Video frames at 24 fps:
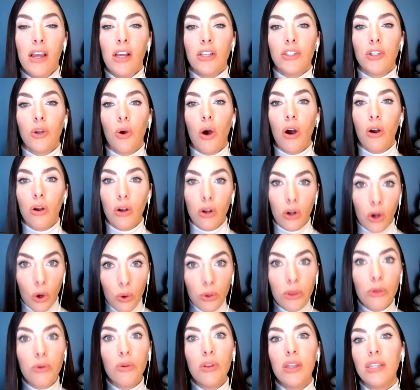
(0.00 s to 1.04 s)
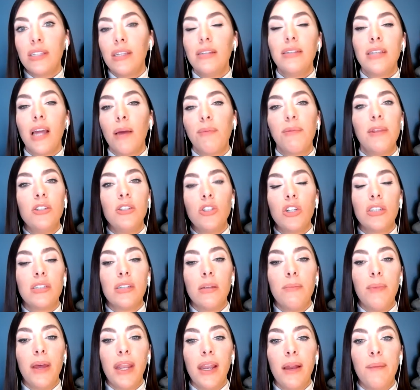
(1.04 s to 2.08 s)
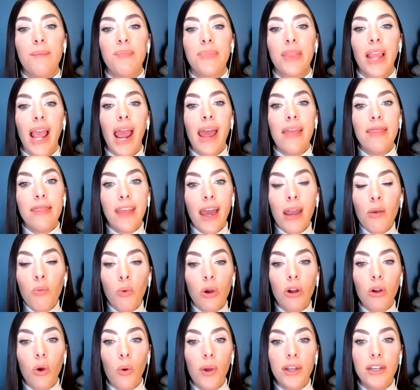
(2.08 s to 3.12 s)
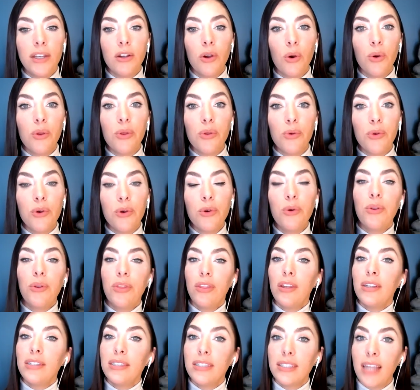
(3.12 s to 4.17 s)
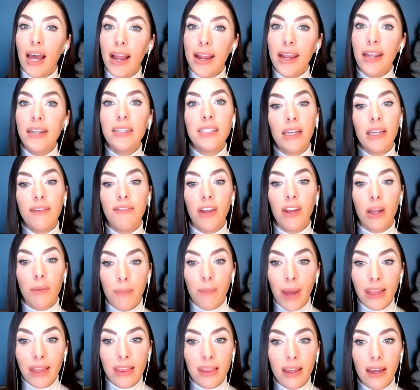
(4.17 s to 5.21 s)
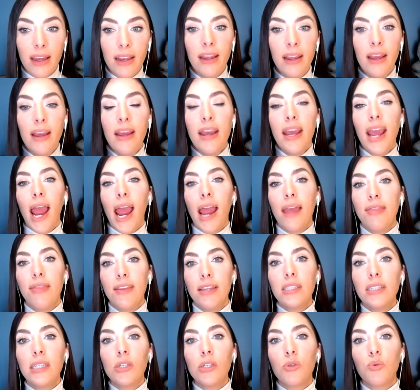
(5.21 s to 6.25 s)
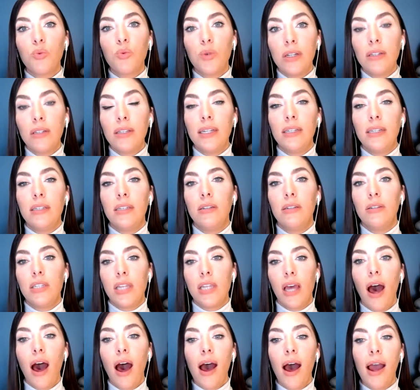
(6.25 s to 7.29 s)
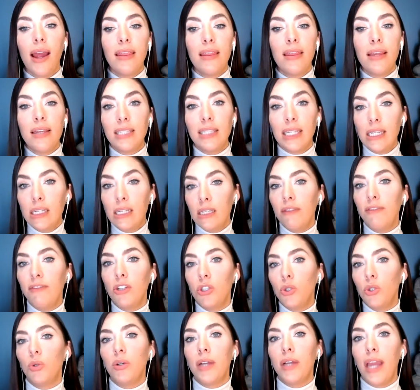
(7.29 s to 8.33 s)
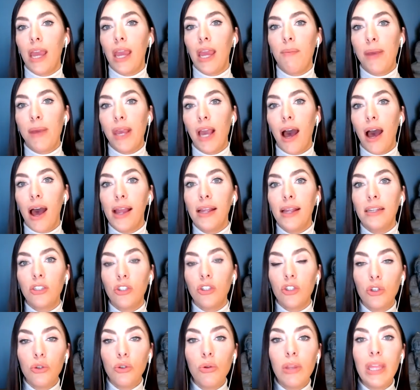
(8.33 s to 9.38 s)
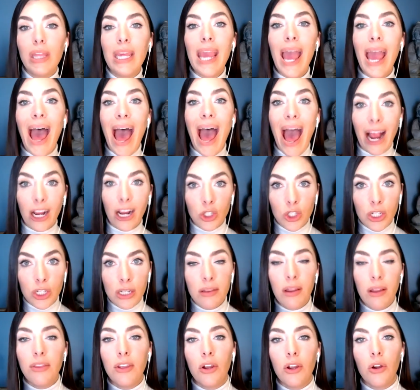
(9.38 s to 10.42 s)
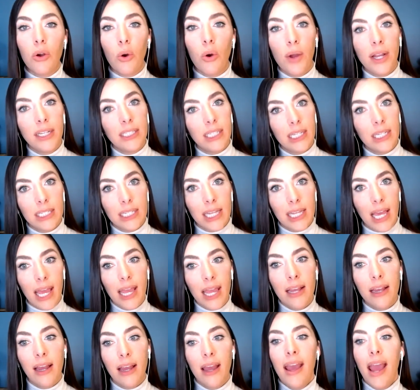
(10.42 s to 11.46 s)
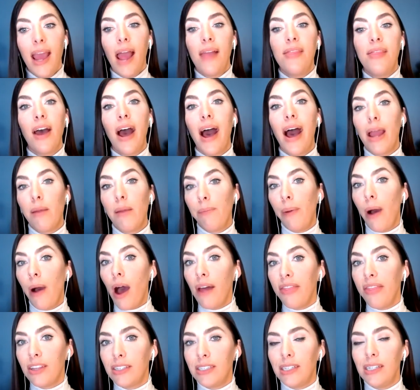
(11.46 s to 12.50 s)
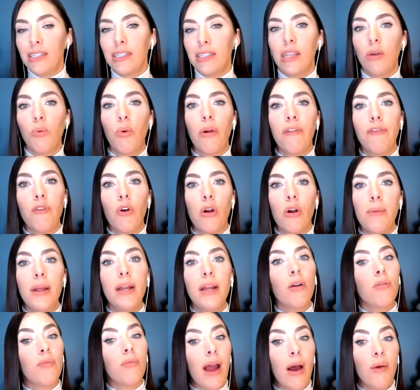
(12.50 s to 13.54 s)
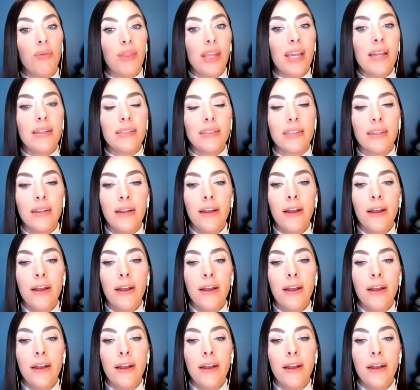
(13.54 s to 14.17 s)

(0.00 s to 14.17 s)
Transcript: So I'll go through this in depth in just a minute. And then we're going to go through the scientific method. And this is really to tie these individual K P Is to the action that they're going to take and the hypotheses that we're forming around these.